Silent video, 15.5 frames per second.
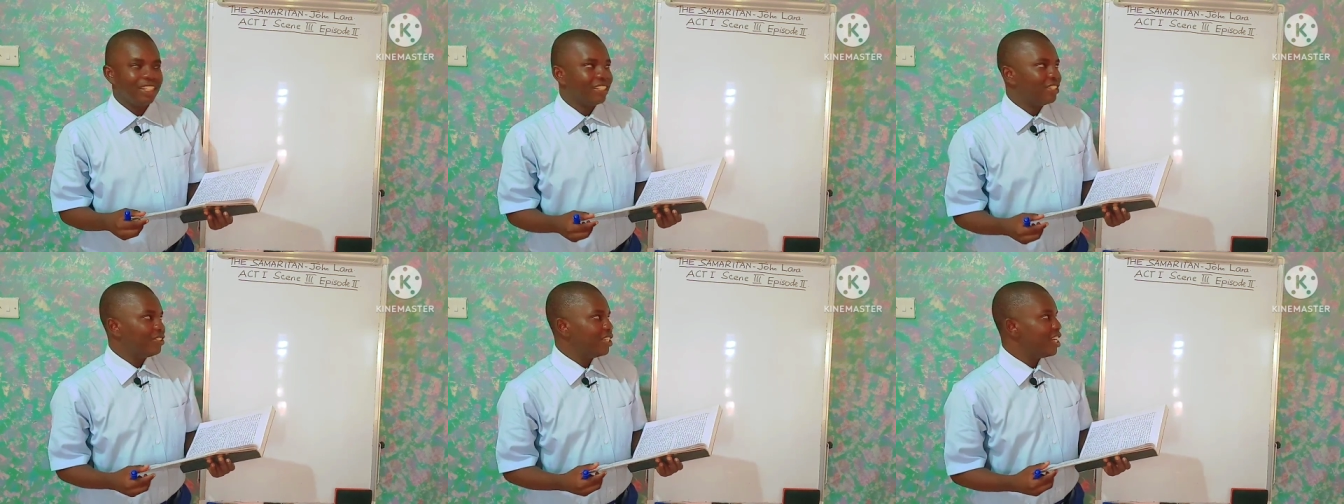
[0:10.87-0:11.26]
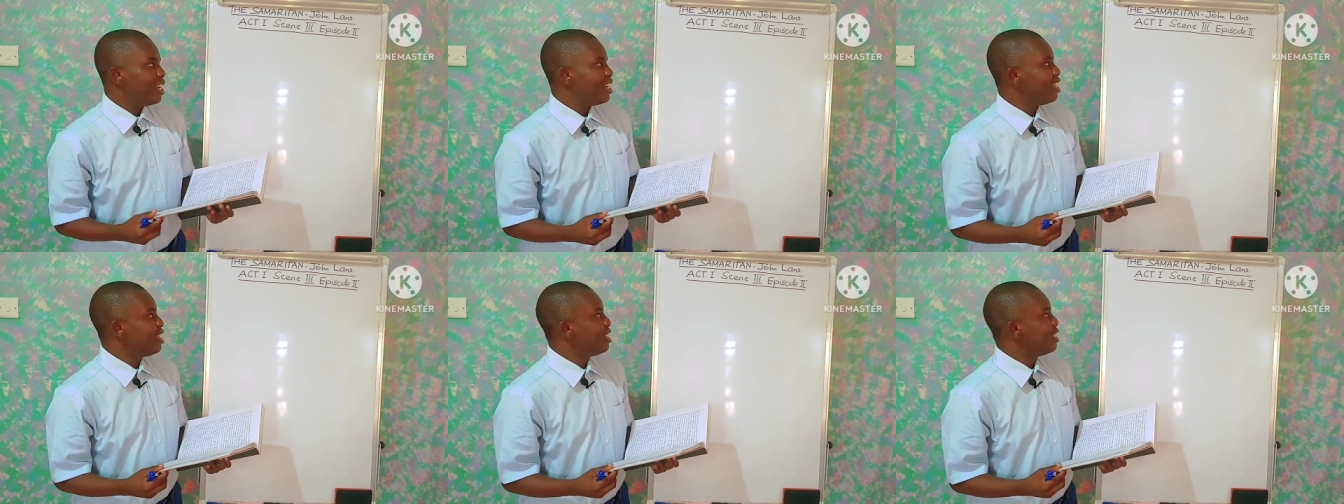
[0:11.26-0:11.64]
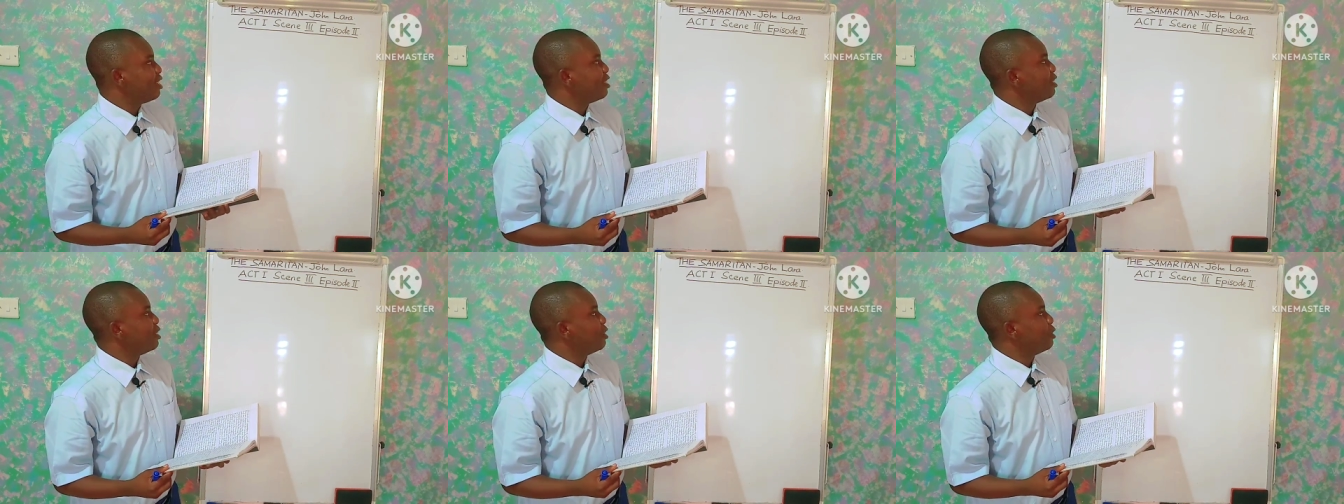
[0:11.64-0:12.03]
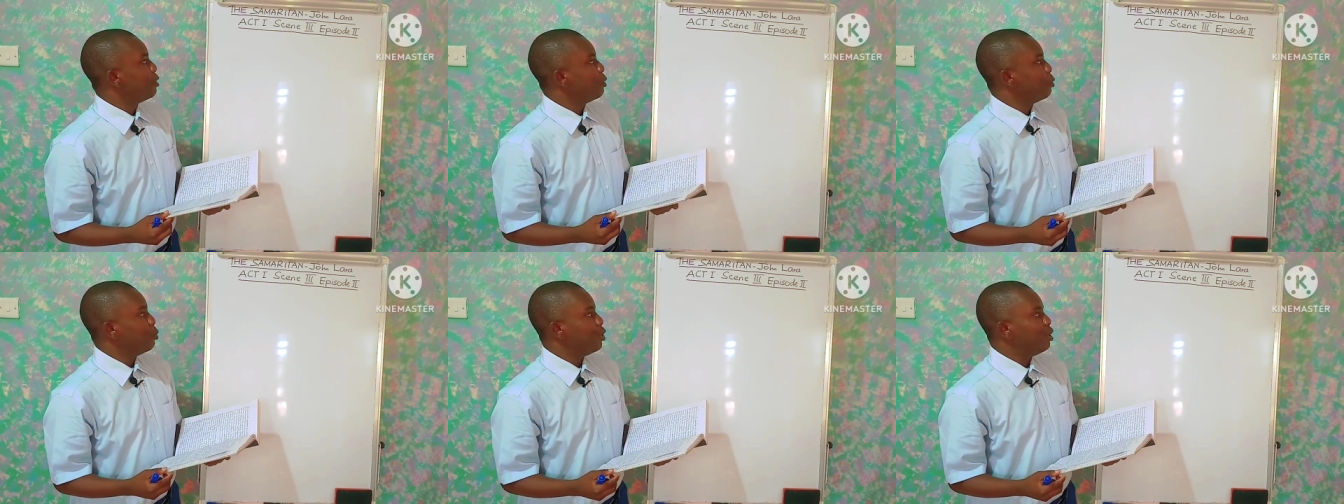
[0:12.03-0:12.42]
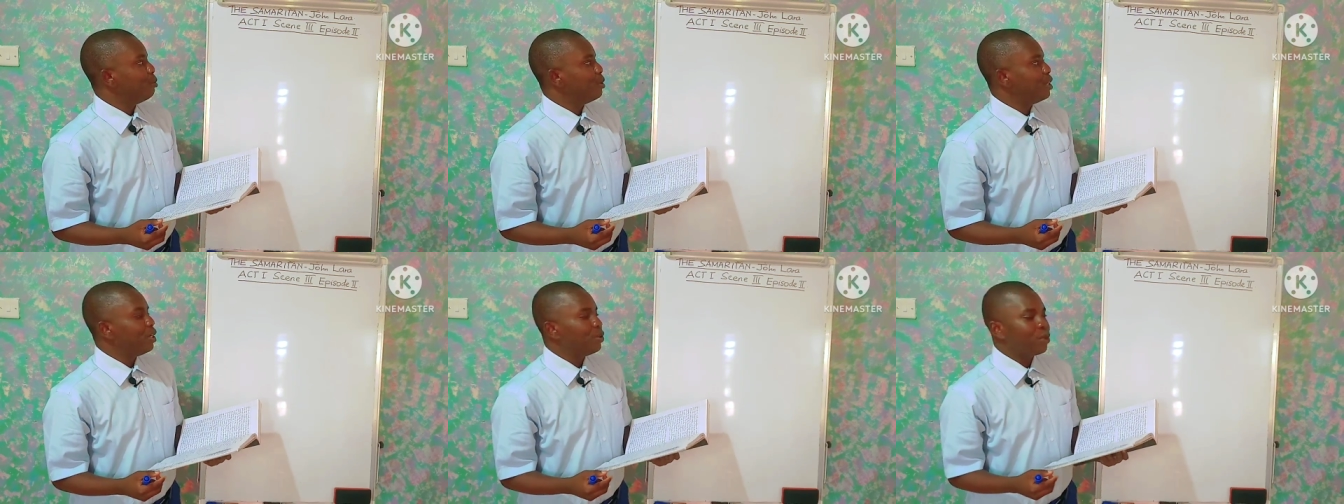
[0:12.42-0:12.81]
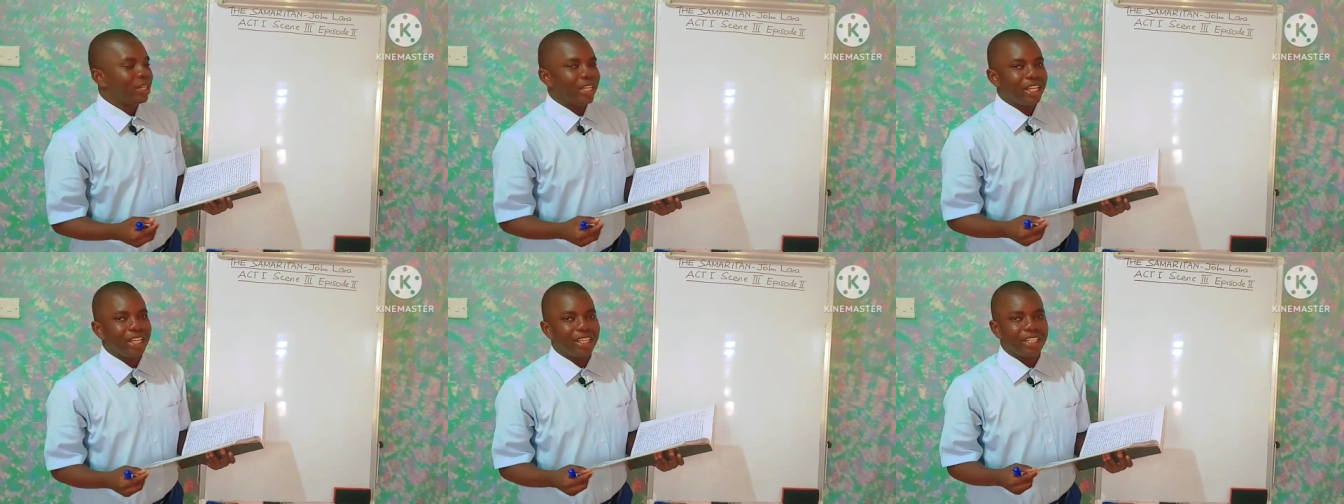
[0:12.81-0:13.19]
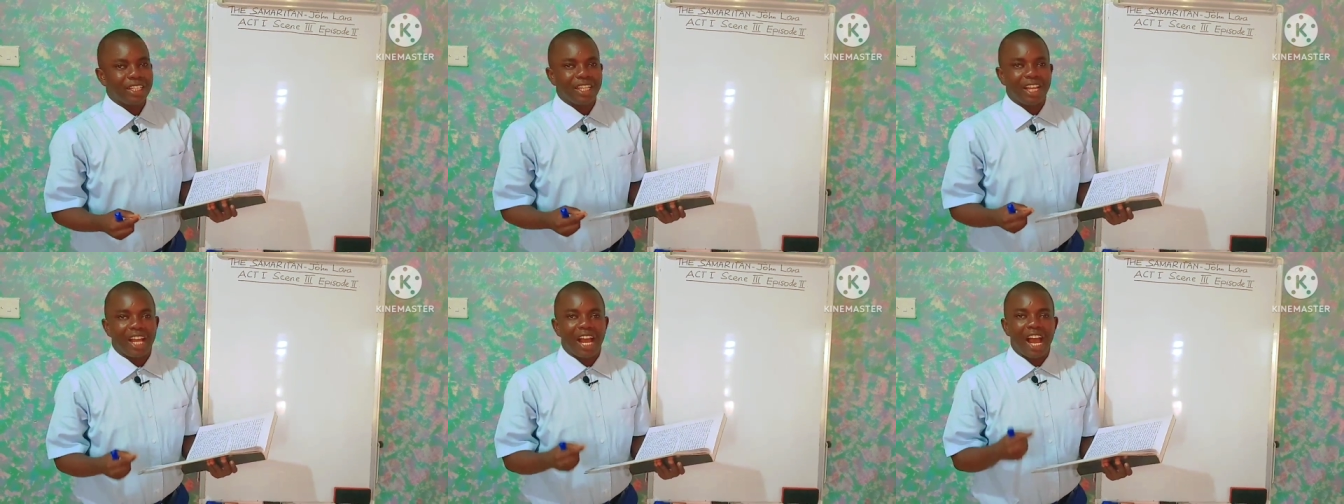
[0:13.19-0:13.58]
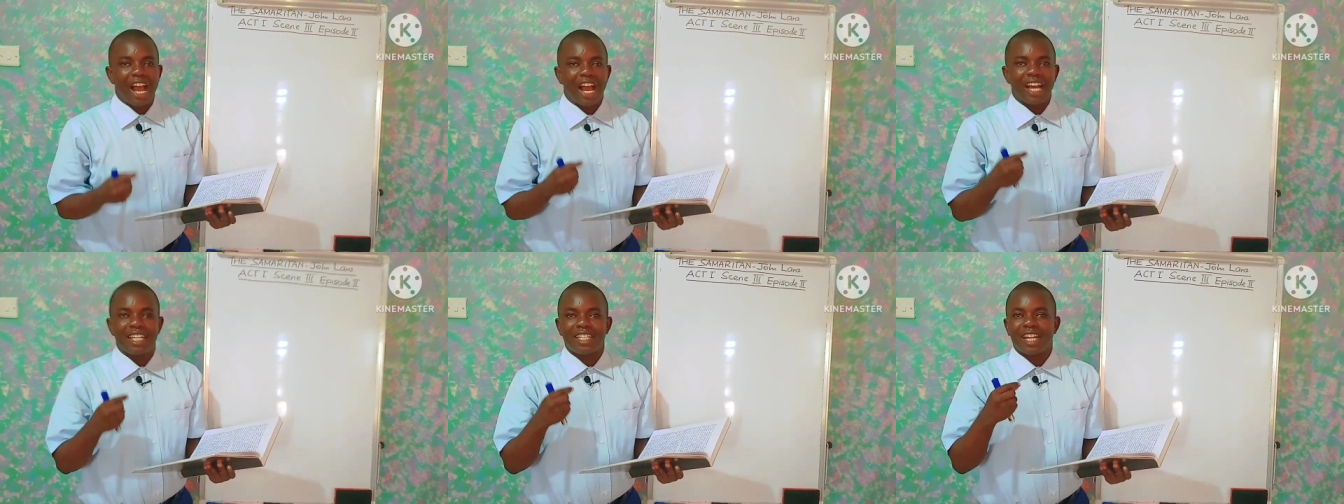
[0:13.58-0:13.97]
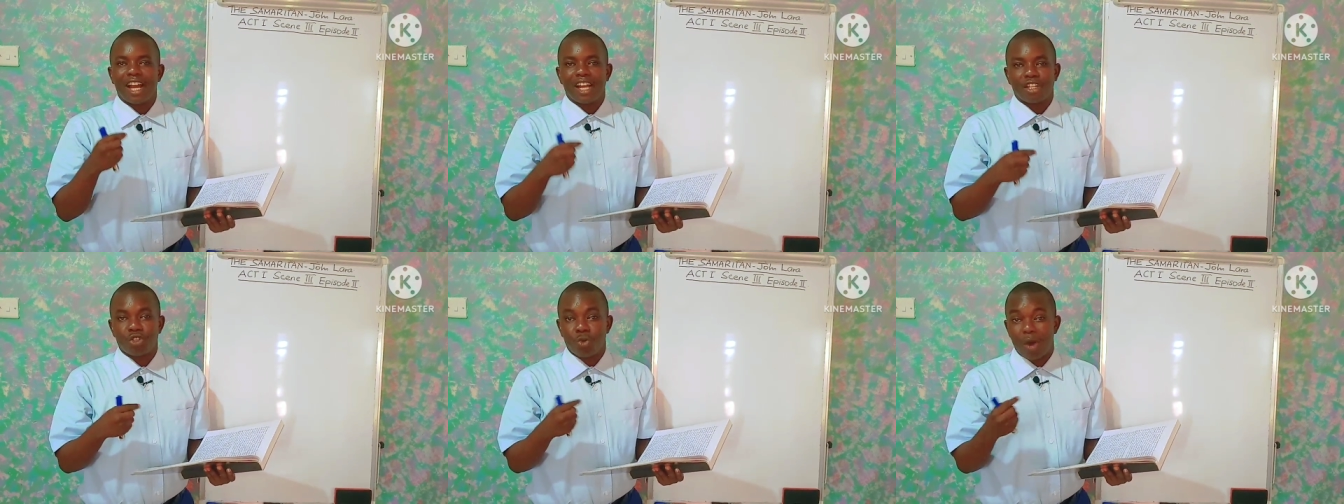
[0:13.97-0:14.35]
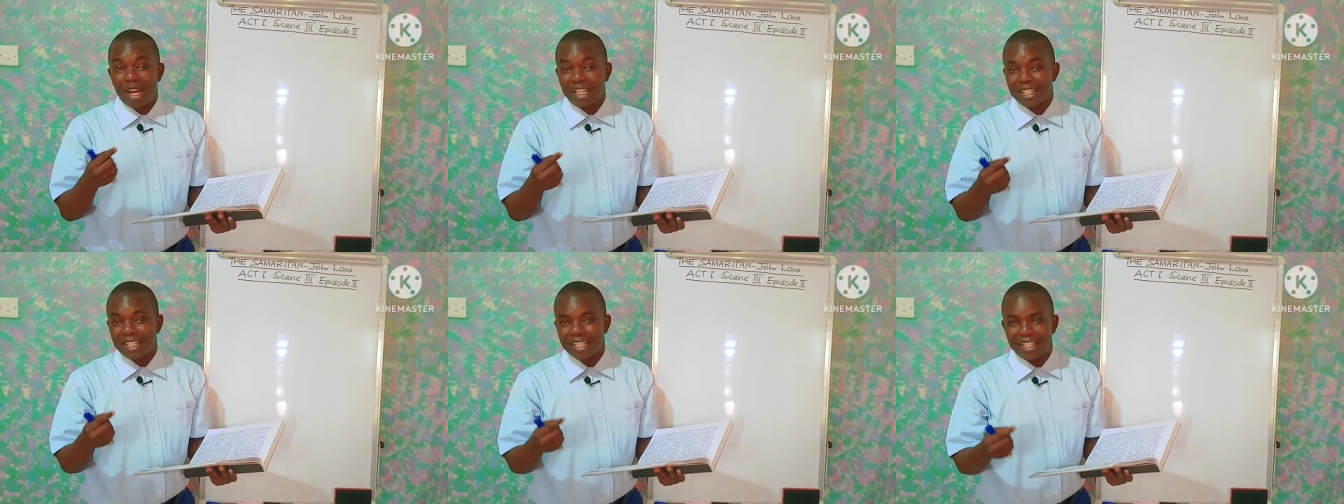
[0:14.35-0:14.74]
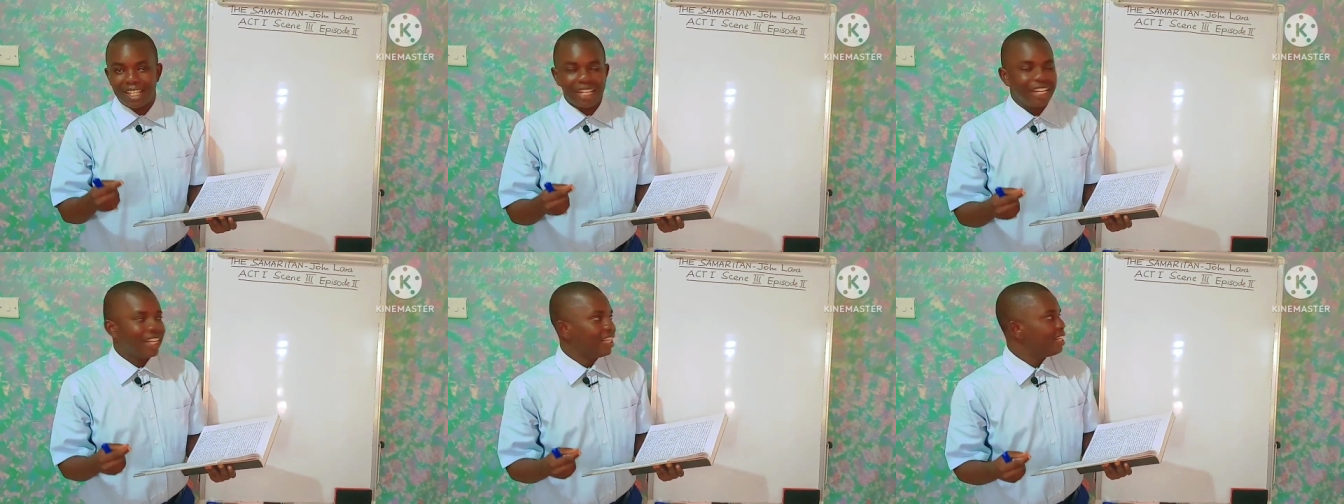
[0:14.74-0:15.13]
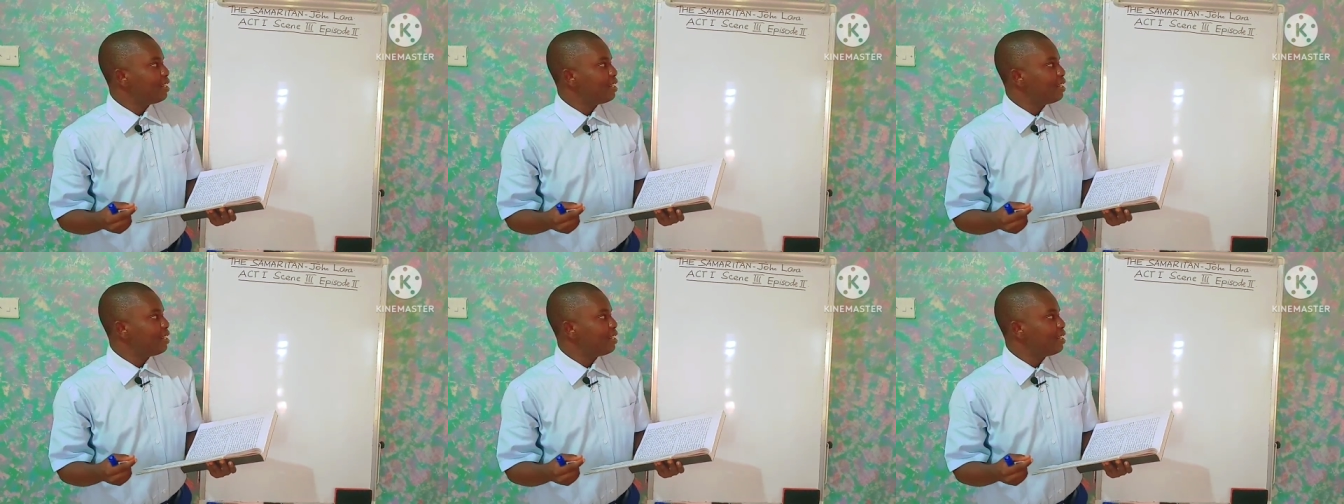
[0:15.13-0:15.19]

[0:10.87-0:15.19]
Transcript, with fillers: Today, we'll be looking at Act 1 still,